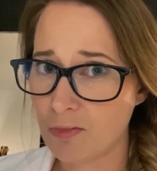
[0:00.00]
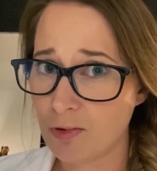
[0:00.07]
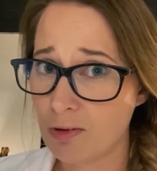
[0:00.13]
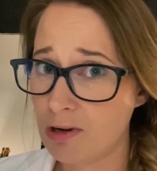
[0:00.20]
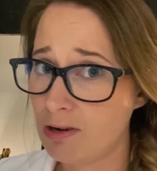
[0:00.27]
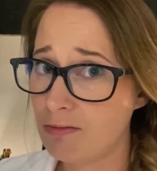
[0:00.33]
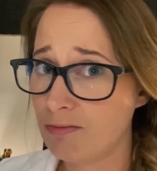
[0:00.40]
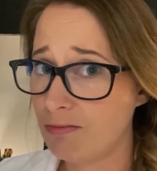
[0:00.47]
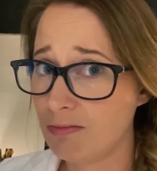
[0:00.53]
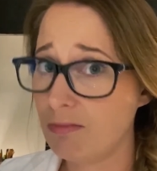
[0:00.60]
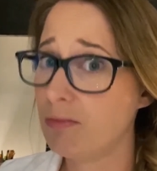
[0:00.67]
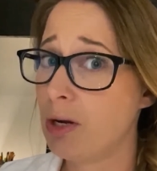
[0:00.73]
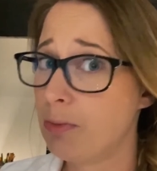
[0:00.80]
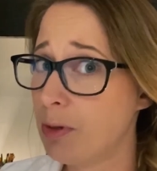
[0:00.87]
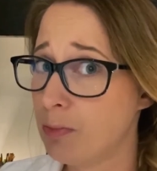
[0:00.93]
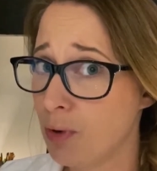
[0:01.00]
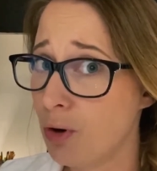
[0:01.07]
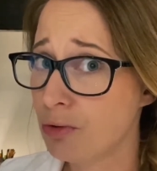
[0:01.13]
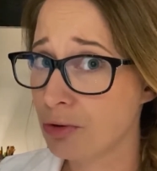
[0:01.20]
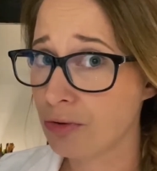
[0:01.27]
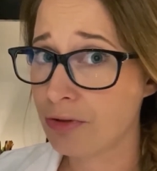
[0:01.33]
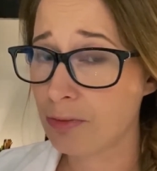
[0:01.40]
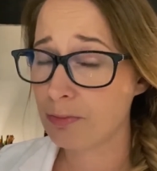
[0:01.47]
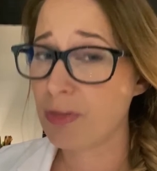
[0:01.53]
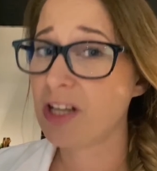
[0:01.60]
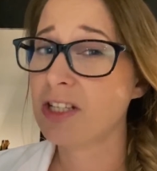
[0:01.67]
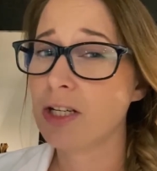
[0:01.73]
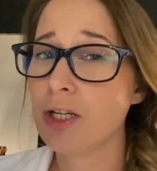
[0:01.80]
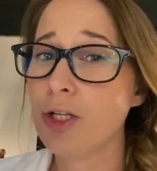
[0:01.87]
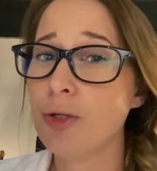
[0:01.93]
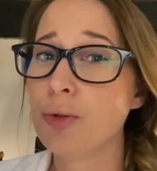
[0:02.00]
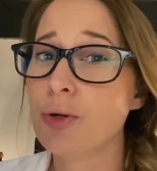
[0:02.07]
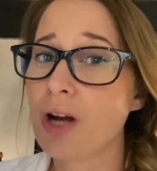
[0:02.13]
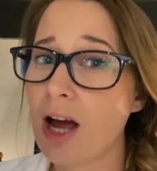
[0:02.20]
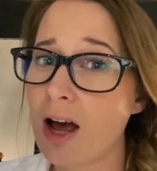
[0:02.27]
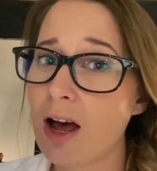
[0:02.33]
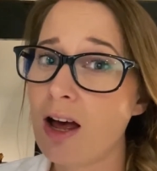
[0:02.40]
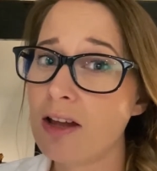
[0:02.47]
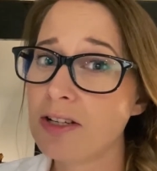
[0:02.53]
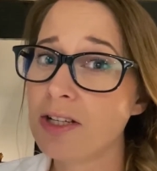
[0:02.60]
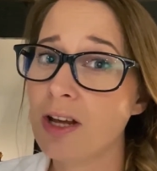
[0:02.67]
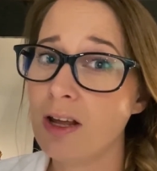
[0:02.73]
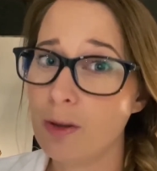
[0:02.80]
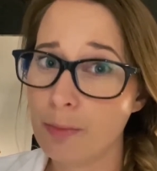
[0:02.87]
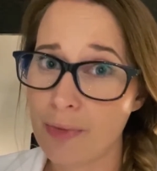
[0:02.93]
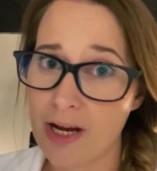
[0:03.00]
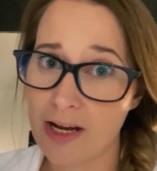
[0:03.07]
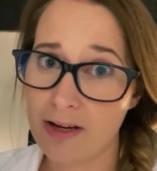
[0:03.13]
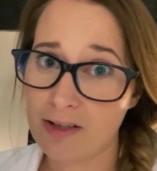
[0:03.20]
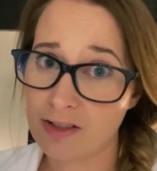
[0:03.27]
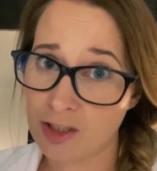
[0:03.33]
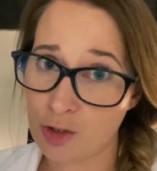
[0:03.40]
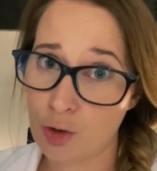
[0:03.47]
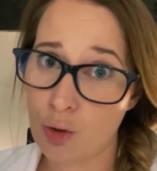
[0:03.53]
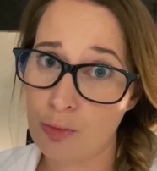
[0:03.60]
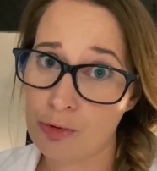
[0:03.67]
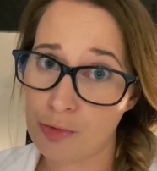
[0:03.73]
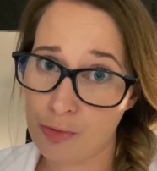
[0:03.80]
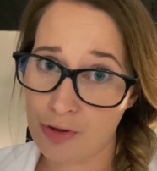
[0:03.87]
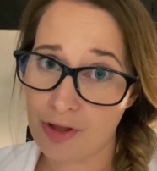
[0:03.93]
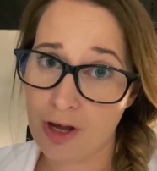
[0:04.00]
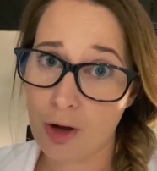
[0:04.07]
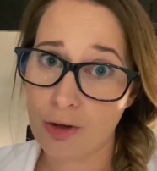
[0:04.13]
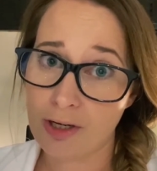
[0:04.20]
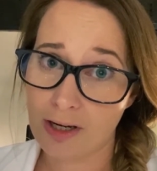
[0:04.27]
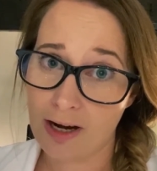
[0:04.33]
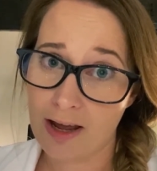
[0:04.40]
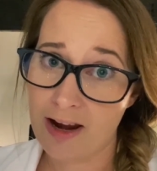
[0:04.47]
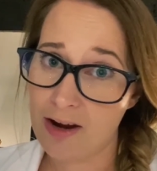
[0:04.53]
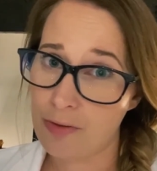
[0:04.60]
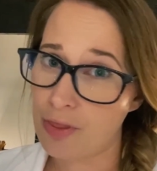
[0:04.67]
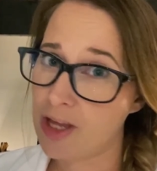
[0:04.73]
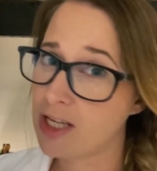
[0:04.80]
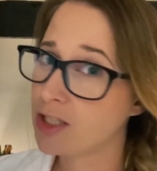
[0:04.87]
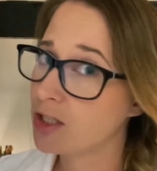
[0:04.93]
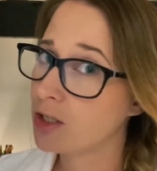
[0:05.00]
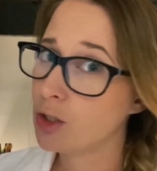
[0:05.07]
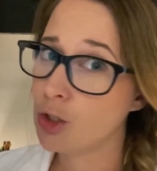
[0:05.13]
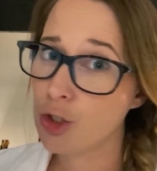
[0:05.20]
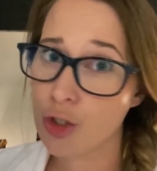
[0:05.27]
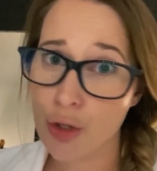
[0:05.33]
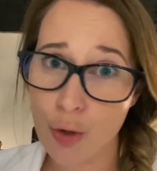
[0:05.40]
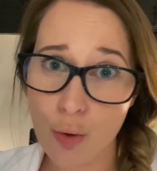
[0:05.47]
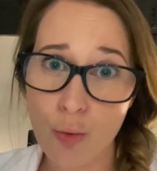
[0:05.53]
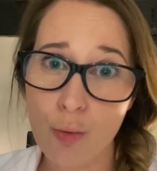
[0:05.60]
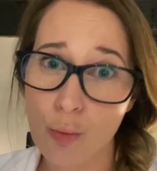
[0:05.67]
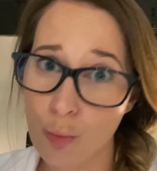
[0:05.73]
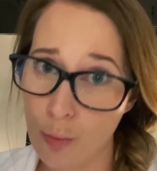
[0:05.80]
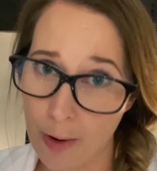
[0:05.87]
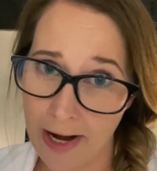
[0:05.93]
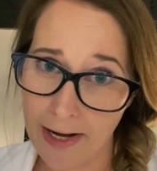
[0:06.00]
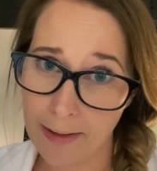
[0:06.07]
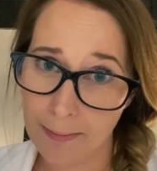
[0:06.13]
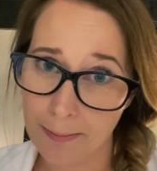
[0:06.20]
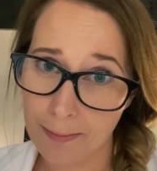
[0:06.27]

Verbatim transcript: or maybe both, but you can't make soap without lye. There's no way.